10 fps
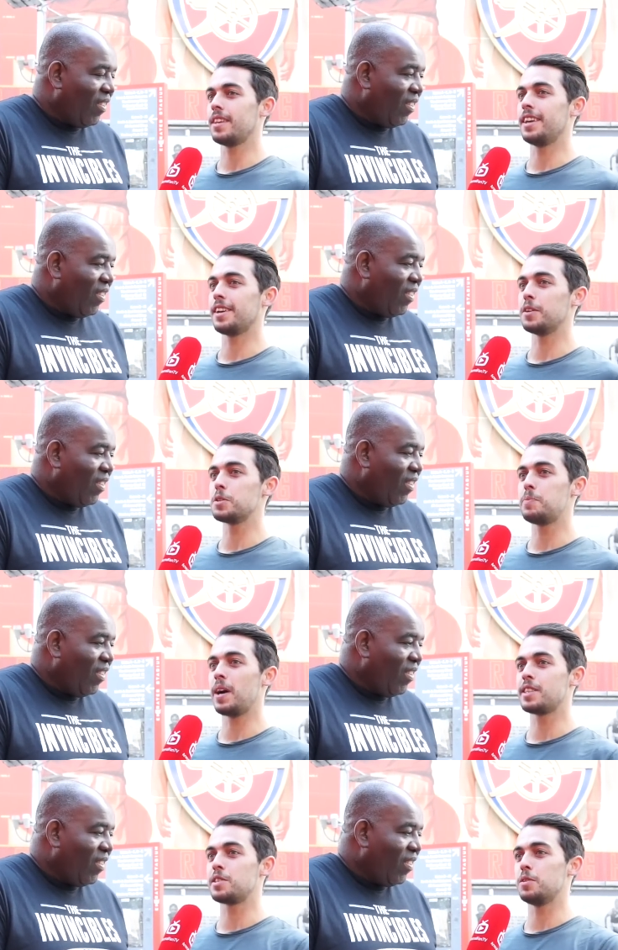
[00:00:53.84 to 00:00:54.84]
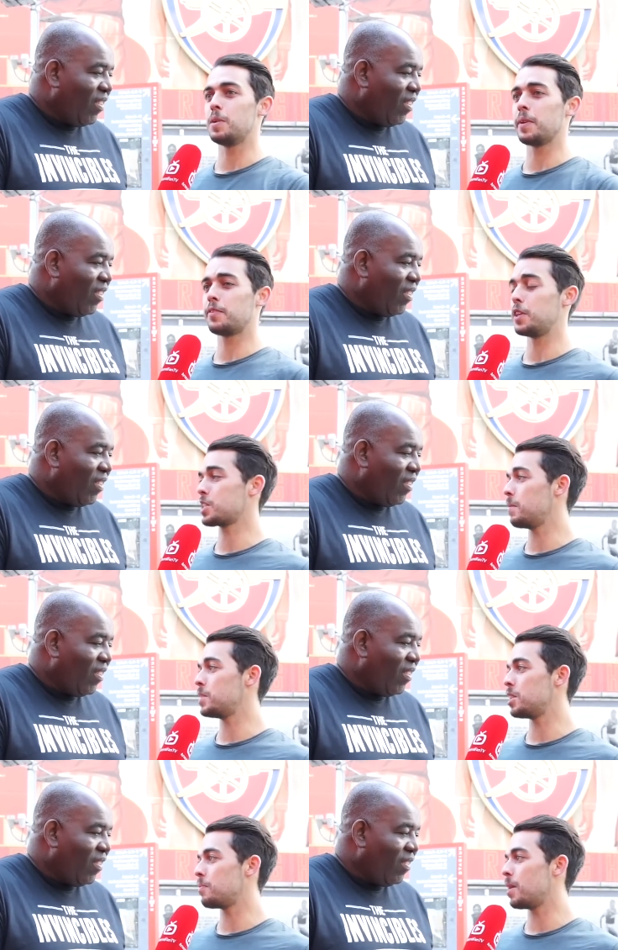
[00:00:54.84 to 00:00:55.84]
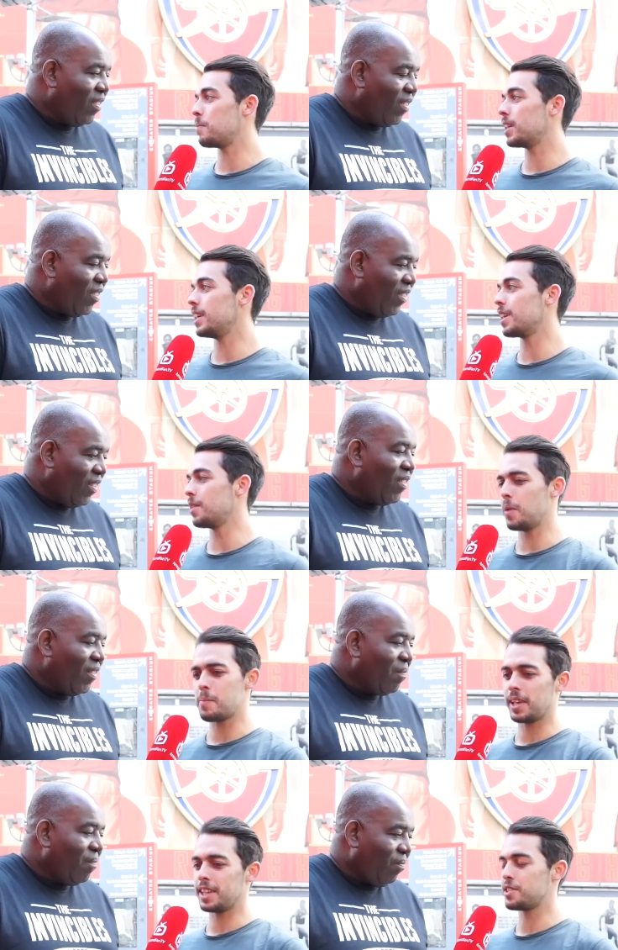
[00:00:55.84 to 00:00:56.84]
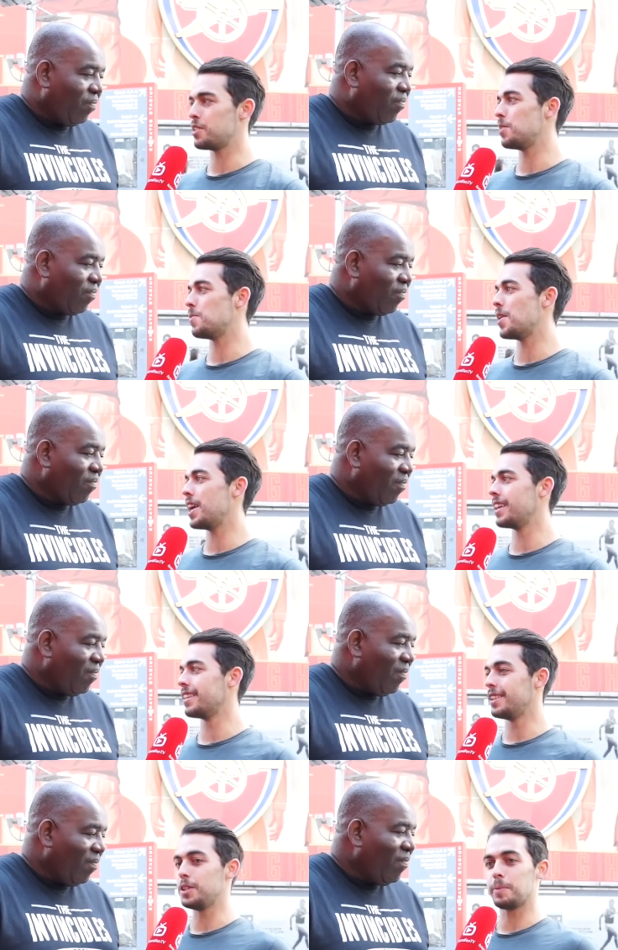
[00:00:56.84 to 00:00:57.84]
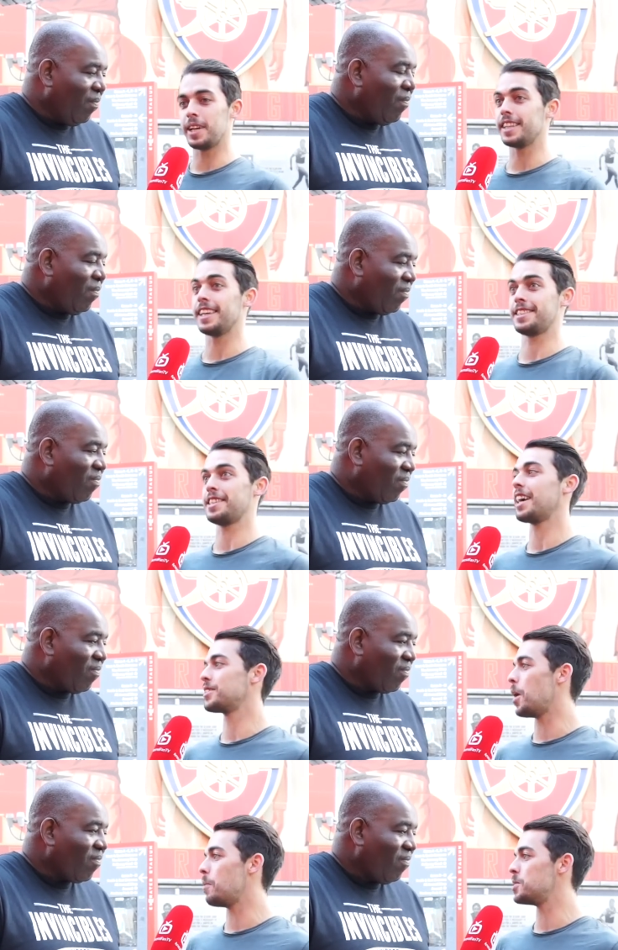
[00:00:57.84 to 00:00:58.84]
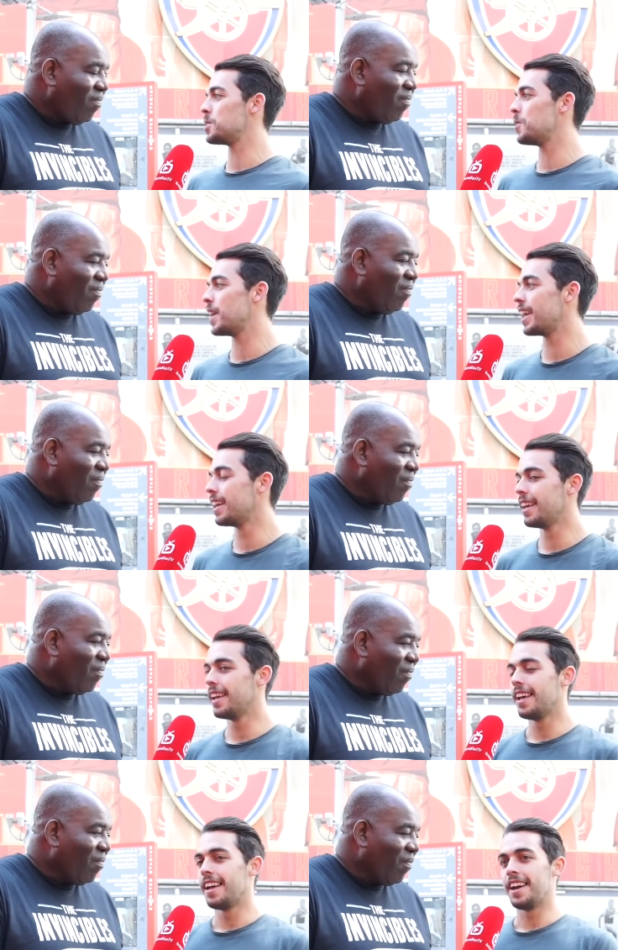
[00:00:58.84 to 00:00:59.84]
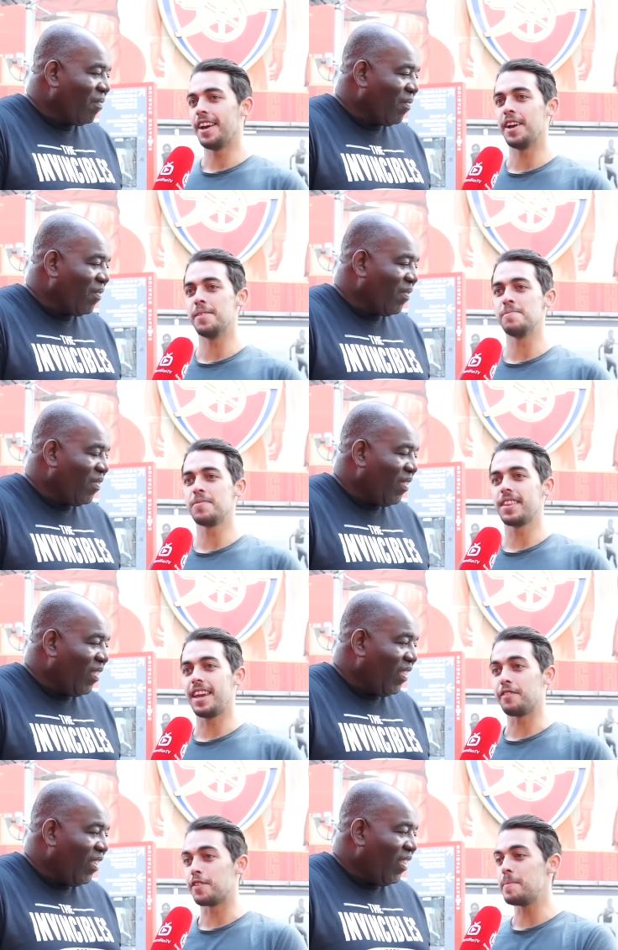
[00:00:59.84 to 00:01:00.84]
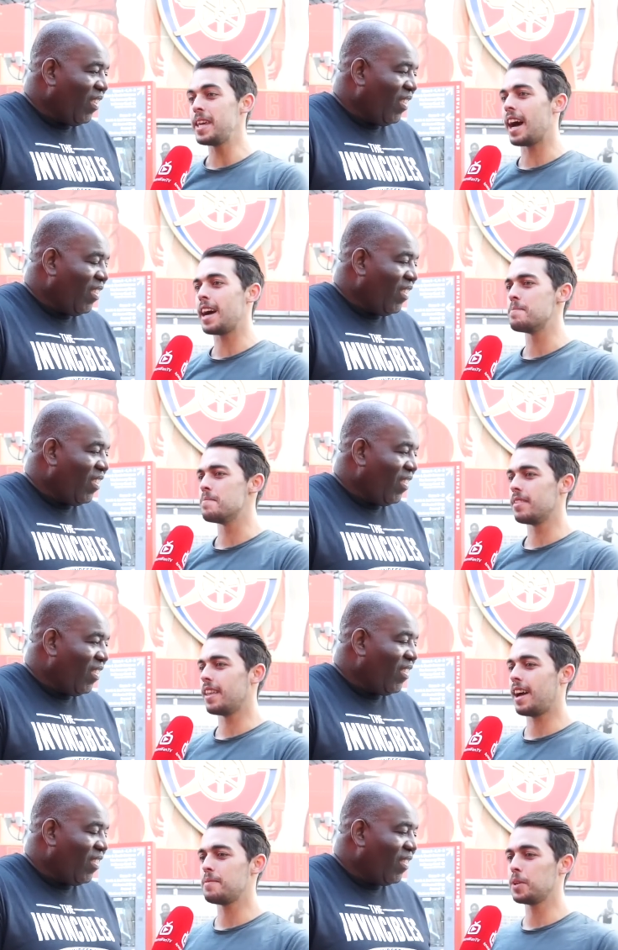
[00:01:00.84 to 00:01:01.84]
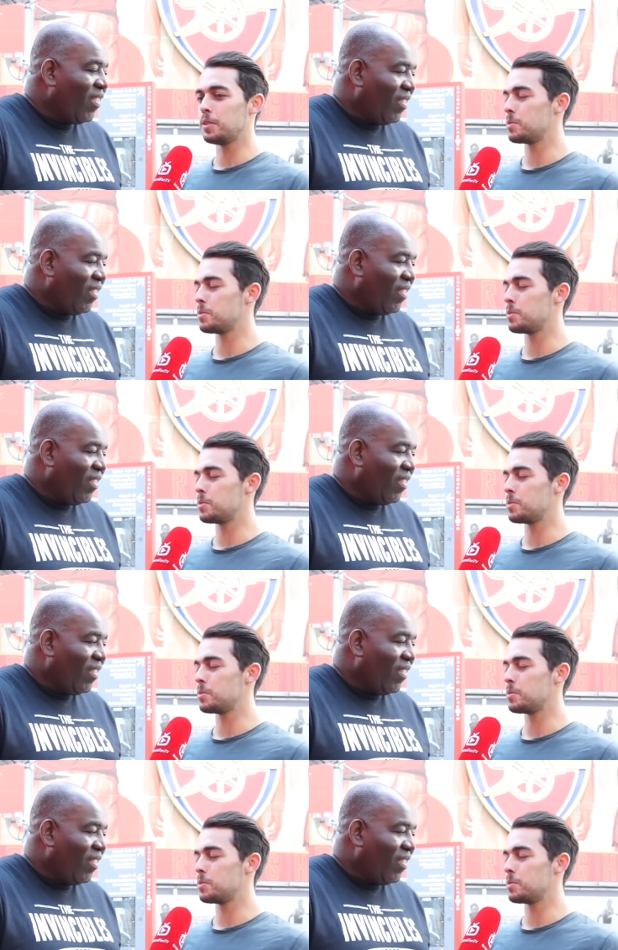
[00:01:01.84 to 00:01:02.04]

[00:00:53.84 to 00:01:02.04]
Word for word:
Speaker 1: it goes back to when we first came into the Premier League, we played a certain way, you played the exact opposite way. Um, and for me, I'm I'm one of